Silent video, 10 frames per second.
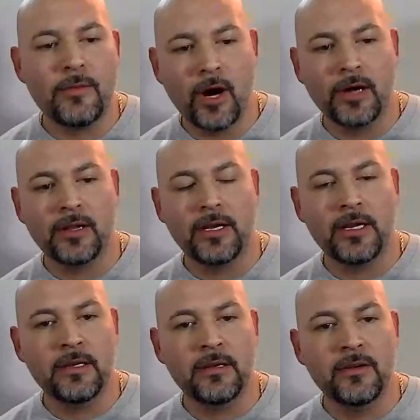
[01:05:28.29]
on
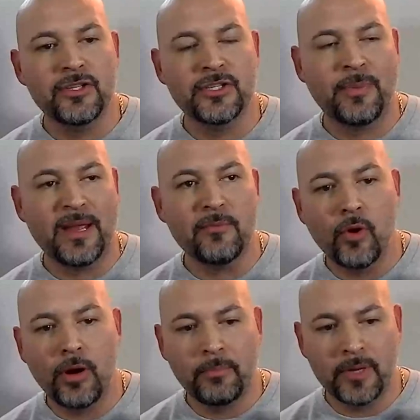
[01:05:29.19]
marketing, spend
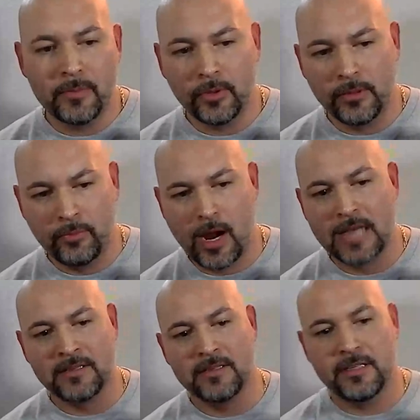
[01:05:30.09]
more on people and
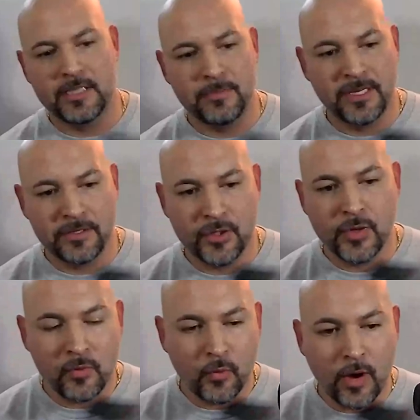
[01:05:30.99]
processes, because you
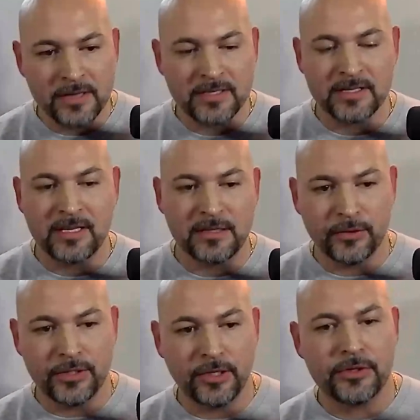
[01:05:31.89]
can run a
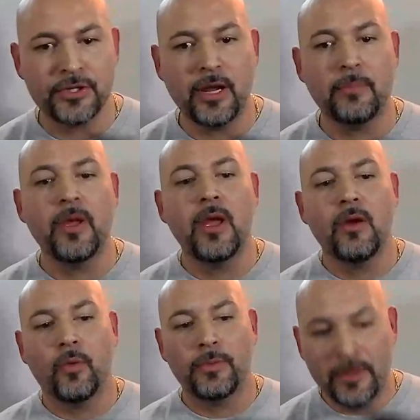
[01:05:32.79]
successful dealership
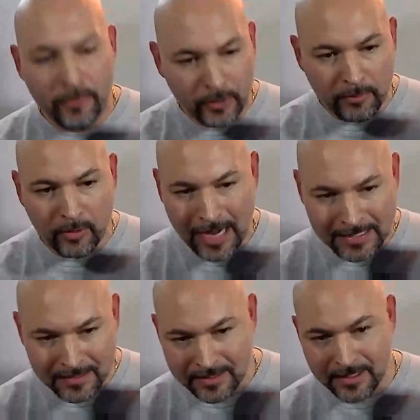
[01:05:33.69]
with people and
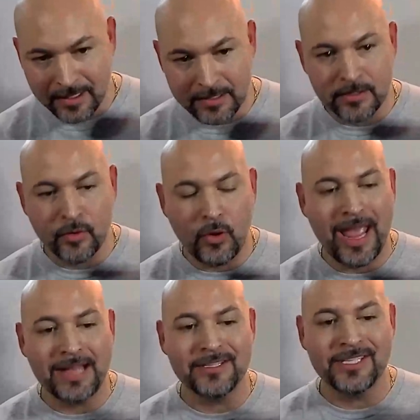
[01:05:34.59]
processes
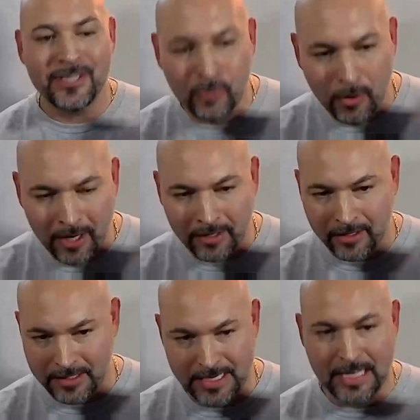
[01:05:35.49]
and zero
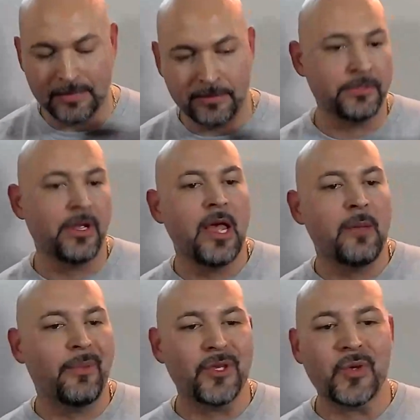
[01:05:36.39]
marketing dollars,
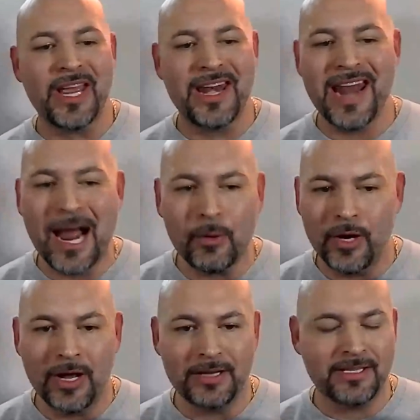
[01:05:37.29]
but you cannot
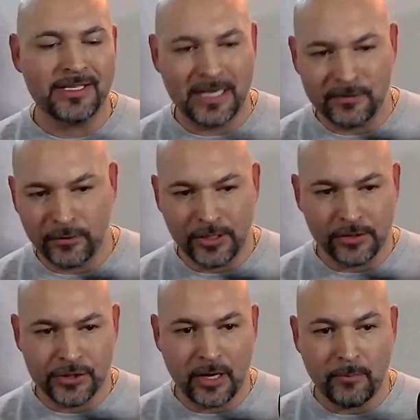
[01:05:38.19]
run a successful
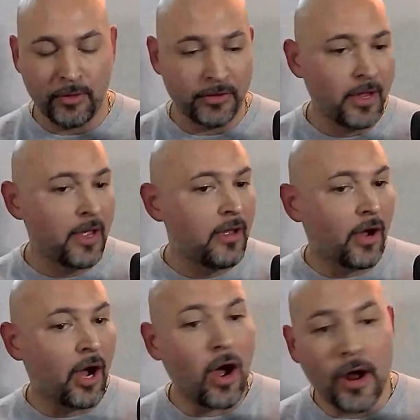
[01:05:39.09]
dealership with
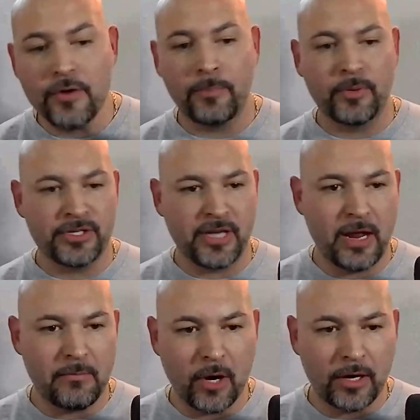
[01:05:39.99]

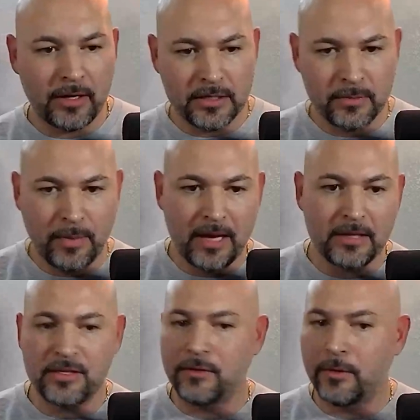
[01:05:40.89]
100% marketing spend
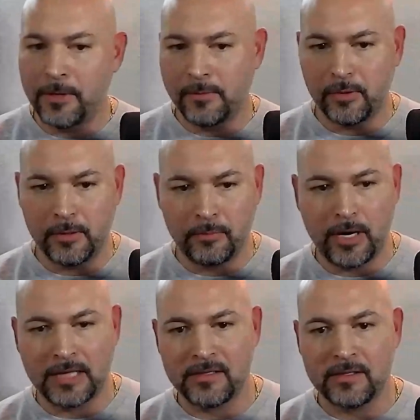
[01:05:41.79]
and zero people and
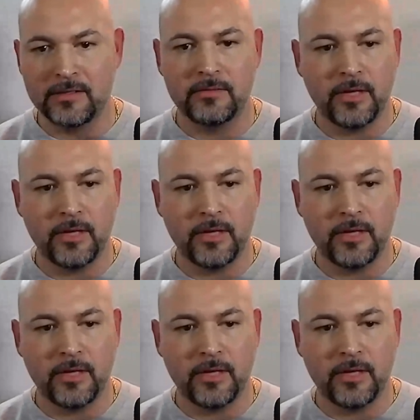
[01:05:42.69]
process.